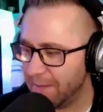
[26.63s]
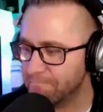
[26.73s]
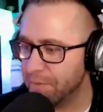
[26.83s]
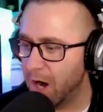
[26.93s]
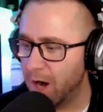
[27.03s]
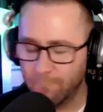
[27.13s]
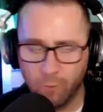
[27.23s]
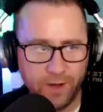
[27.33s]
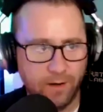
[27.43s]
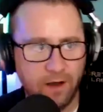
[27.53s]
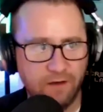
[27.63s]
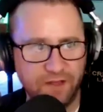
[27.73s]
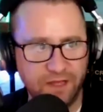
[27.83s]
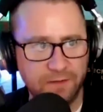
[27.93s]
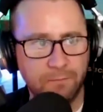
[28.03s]
like a bomb went off
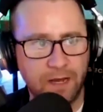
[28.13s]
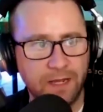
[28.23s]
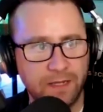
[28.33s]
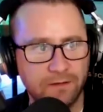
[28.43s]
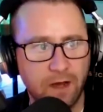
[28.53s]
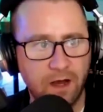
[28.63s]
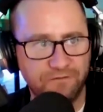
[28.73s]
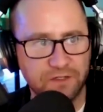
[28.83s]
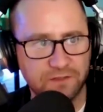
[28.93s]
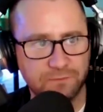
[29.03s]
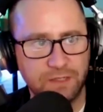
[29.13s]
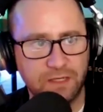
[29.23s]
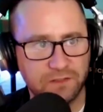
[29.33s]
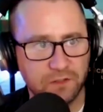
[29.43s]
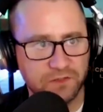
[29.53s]
in my office
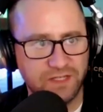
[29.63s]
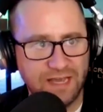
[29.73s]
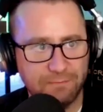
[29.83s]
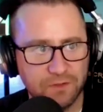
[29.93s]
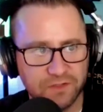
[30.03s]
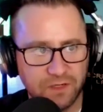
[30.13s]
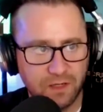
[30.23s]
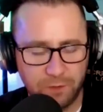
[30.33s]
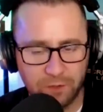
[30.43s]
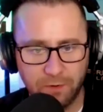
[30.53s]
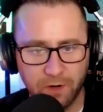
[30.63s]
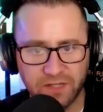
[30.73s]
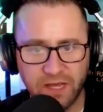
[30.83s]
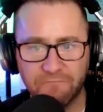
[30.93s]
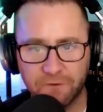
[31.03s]
because there's cables and computer
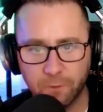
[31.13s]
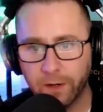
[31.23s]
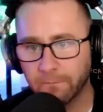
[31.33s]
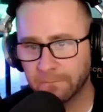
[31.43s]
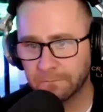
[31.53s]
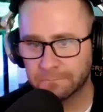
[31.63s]
parts everywhere.